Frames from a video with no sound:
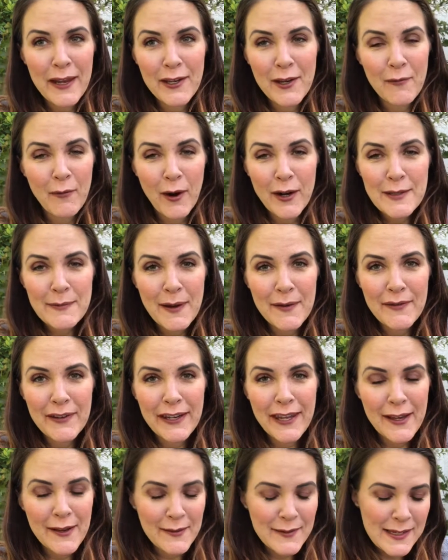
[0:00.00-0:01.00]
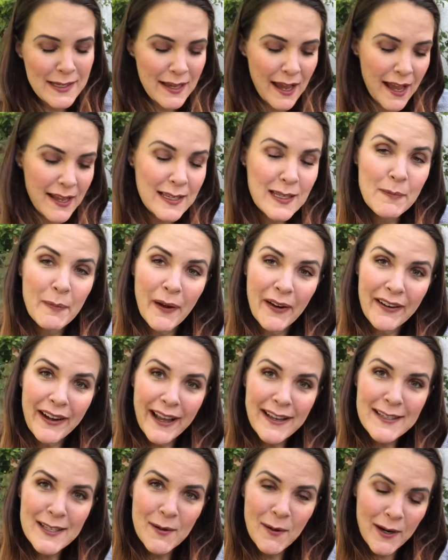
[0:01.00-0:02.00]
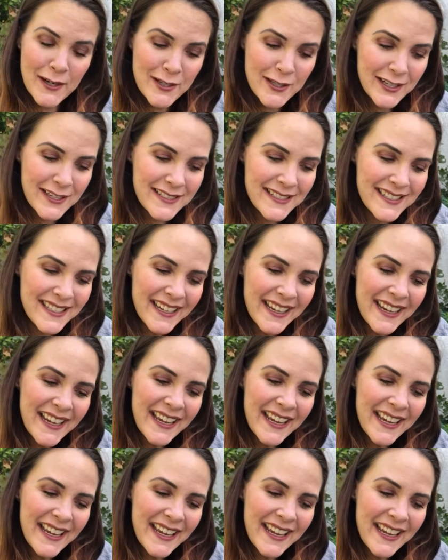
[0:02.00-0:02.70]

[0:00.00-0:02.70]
and you've watched my videos, uh, Spirit has questions.